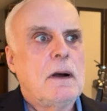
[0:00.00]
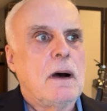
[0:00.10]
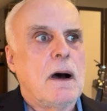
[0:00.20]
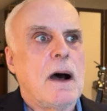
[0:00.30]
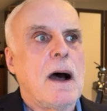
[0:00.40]

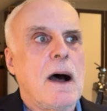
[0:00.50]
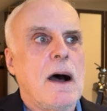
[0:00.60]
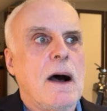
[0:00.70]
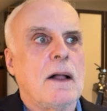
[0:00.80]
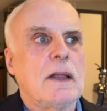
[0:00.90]

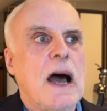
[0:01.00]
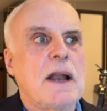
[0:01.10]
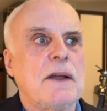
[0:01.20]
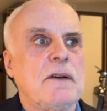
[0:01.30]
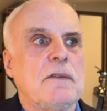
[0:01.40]
uh, a
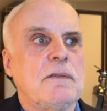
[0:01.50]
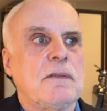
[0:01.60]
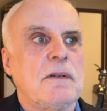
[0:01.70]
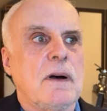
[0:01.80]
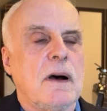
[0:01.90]
lot of
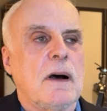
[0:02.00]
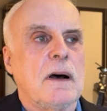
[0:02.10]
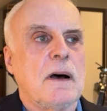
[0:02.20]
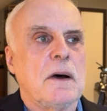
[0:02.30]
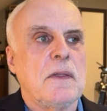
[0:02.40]

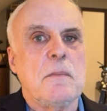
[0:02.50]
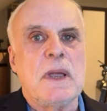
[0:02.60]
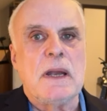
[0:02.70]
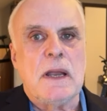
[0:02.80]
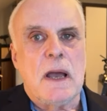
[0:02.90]
uh, the
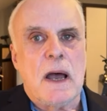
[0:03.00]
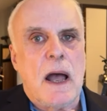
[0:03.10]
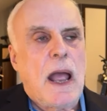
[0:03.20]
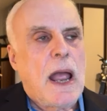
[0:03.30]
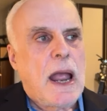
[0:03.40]

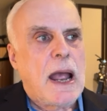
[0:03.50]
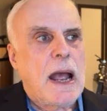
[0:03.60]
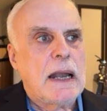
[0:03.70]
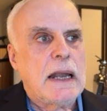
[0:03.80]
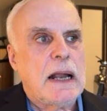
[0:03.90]
media
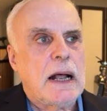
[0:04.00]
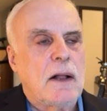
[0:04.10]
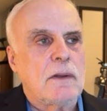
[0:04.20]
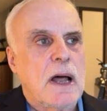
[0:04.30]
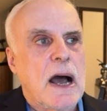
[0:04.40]
and
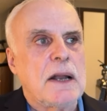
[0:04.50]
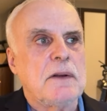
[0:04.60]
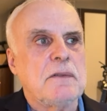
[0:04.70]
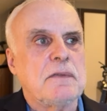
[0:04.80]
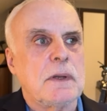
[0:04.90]
a lot
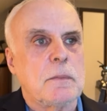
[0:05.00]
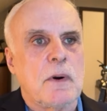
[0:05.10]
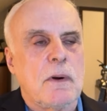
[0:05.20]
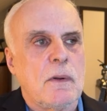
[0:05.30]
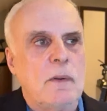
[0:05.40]
of
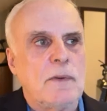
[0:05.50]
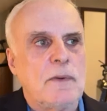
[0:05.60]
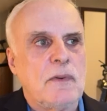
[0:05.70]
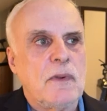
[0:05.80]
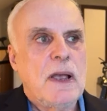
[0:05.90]

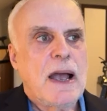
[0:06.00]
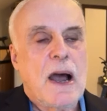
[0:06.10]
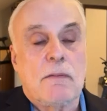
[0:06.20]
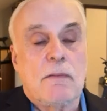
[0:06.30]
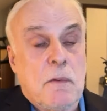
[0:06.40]
liberals,
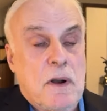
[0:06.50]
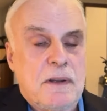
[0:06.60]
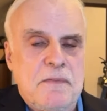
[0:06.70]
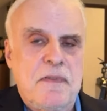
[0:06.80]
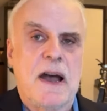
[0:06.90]
however you want to
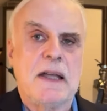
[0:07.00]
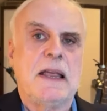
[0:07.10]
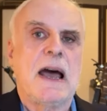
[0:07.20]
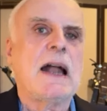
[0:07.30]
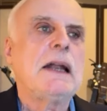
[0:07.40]
define
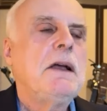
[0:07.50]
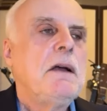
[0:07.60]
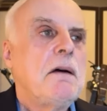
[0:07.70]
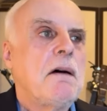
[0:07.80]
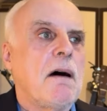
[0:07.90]
that,
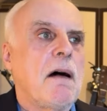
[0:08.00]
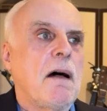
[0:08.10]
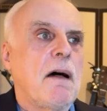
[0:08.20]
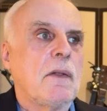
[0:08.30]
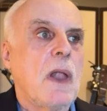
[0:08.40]

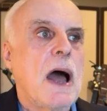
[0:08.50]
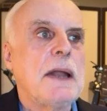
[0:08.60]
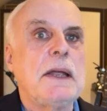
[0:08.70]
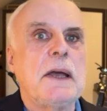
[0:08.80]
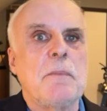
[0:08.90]
uh,
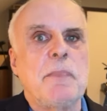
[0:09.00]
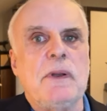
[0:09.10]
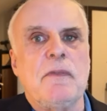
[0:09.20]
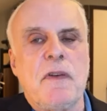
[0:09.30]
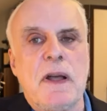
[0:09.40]
lining up in
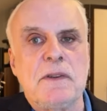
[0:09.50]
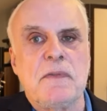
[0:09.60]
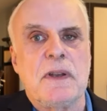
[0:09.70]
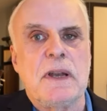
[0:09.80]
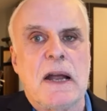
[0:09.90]
defense
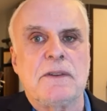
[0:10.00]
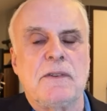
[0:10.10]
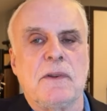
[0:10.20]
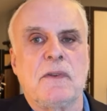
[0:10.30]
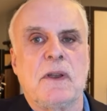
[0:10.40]
of the
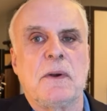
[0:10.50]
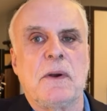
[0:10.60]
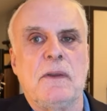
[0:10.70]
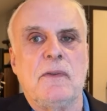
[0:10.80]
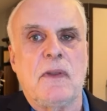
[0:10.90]
national
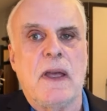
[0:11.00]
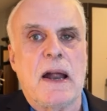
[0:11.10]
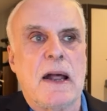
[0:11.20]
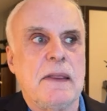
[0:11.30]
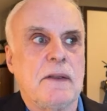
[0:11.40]
security state,
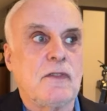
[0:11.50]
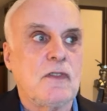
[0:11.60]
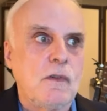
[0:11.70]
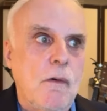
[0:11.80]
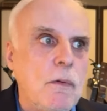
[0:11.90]
I think
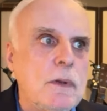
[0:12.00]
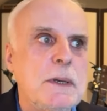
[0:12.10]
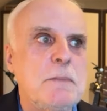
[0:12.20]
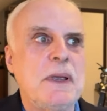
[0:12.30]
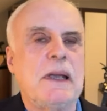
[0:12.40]

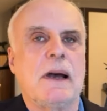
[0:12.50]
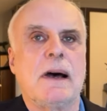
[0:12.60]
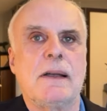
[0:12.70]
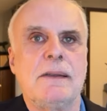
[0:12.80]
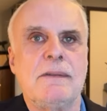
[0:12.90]
solely
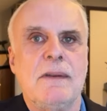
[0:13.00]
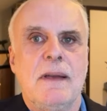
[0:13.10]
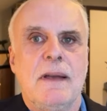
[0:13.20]
because